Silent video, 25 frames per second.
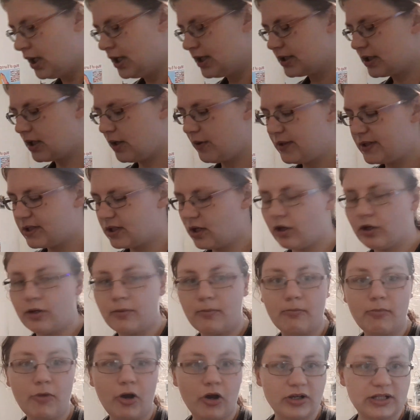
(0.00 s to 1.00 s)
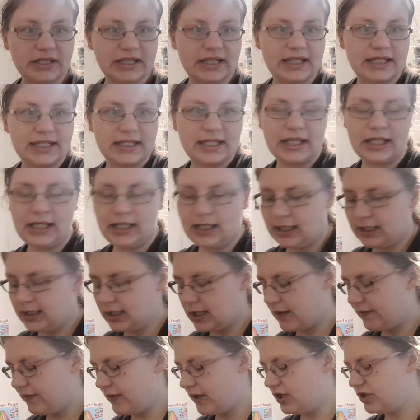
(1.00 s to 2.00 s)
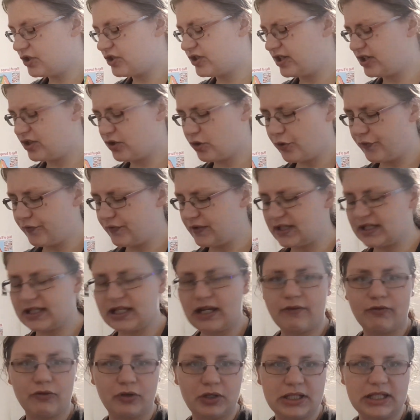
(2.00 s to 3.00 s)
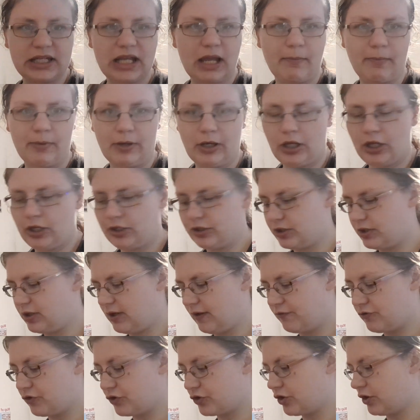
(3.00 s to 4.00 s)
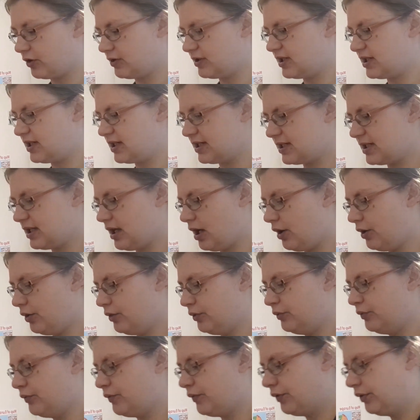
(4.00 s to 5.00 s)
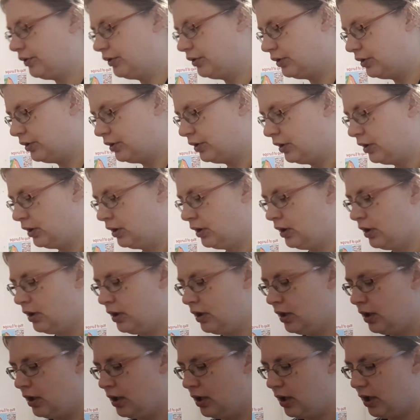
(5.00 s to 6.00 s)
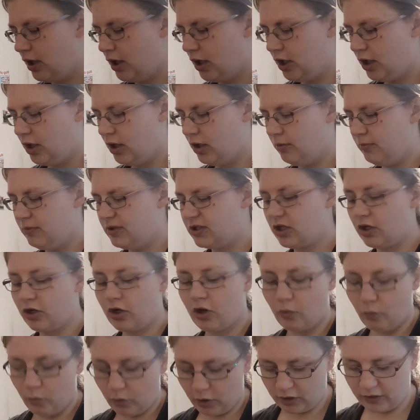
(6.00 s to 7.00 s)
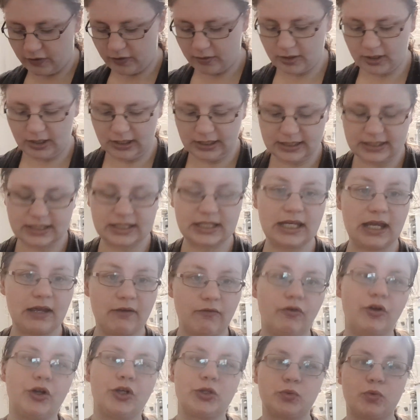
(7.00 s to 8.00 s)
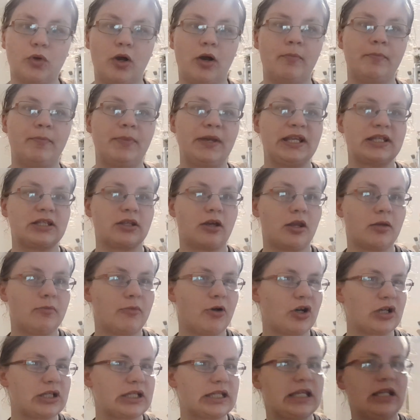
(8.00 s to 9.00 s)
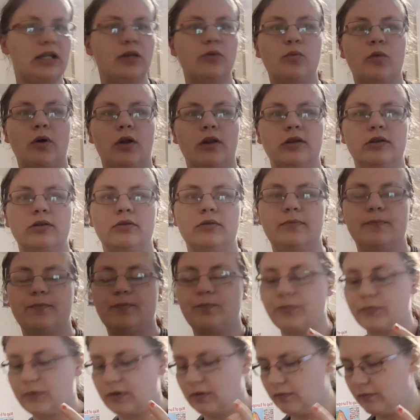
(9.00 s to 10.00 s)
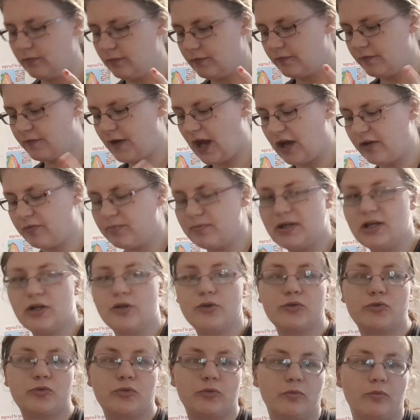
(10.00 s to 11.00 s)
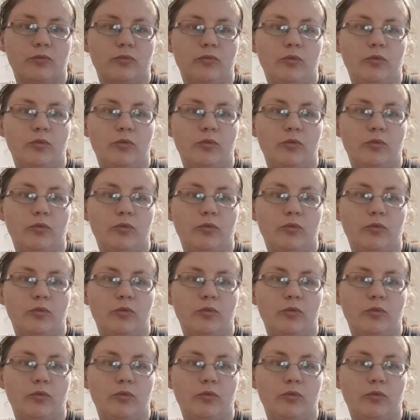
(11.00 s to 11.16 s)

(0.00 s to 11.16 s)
So he's on amoxicillin, and then it's this other steroid tablet that I've just got to dissolve. He's only got one of the steroid ones, but he's on amoxicillin 5 mils.